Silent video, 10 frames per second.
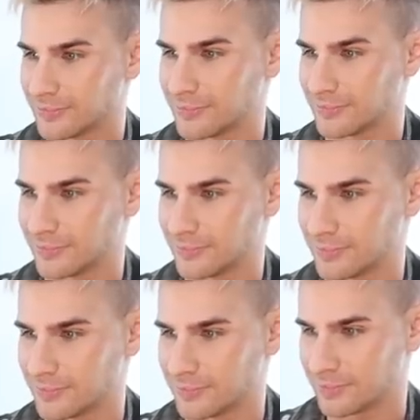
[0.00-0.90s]

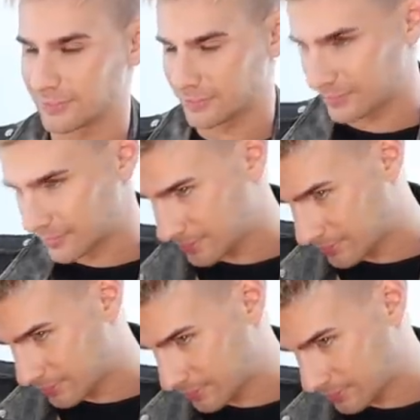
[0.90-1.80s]

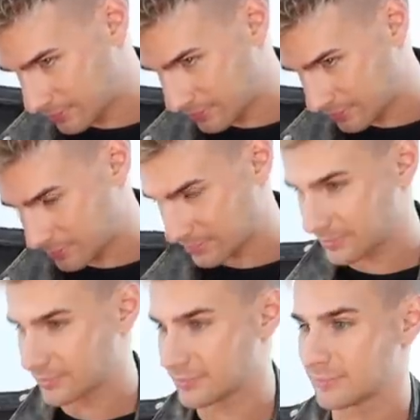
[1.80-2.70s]

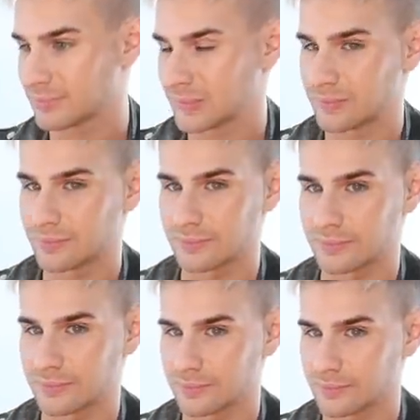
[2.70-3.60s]

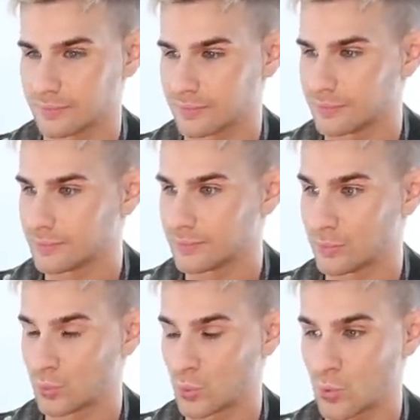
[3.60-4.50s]

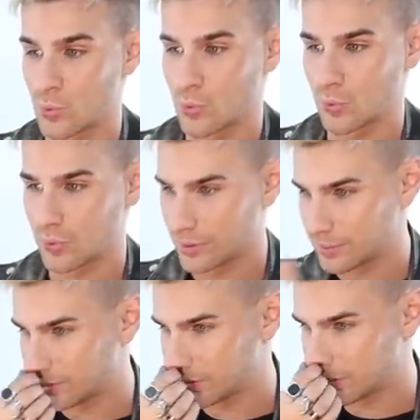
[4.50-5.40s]

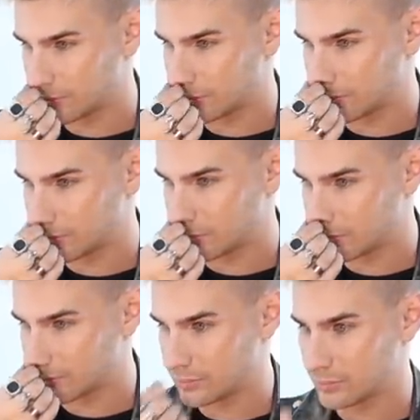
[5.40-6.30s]

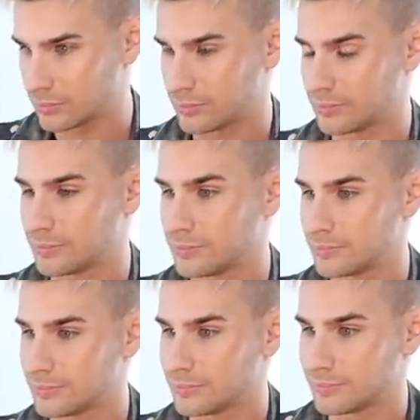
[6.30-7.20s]

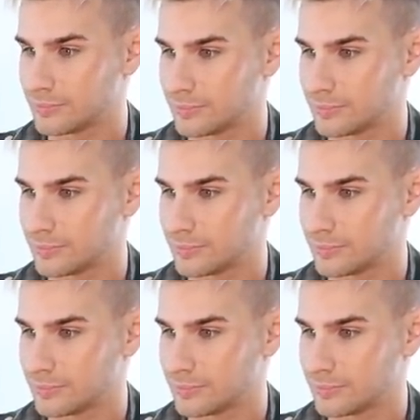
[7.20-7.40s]
(silent)